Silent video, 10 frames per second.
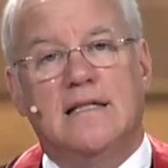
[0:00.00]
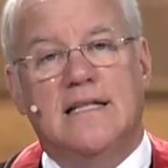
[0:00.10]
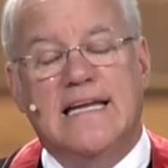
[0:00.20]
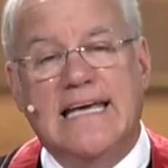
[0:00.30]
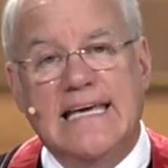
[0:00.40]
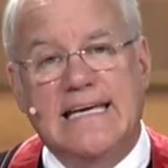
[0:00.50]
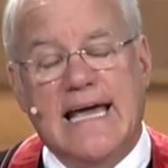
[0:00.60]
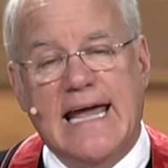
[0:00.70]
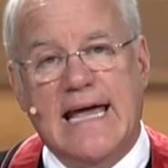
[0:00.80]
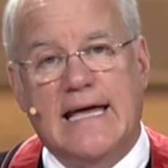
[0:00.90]
that he
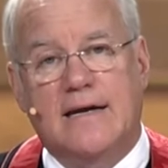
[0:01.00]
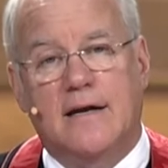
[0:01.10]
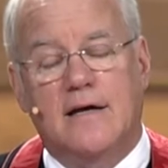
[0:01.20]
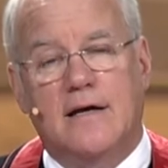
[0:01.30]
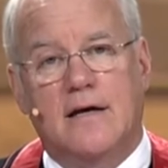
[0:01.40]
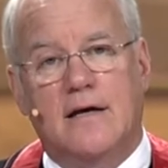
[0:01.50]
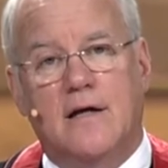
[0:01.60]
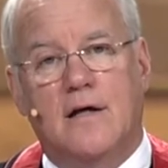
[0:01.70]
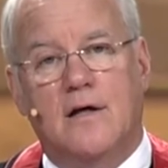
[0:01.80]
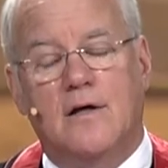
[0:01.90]
can
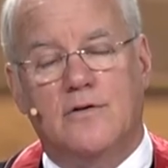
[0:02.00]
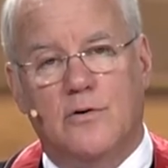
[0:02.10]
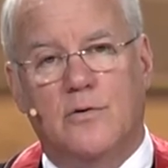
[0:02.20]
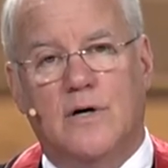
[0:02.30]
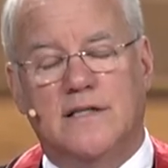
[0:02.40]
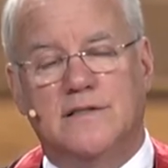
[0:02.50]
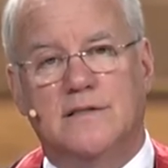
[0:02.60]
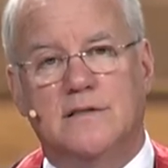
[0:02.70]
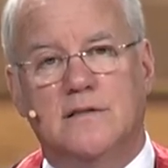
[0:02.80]
through us.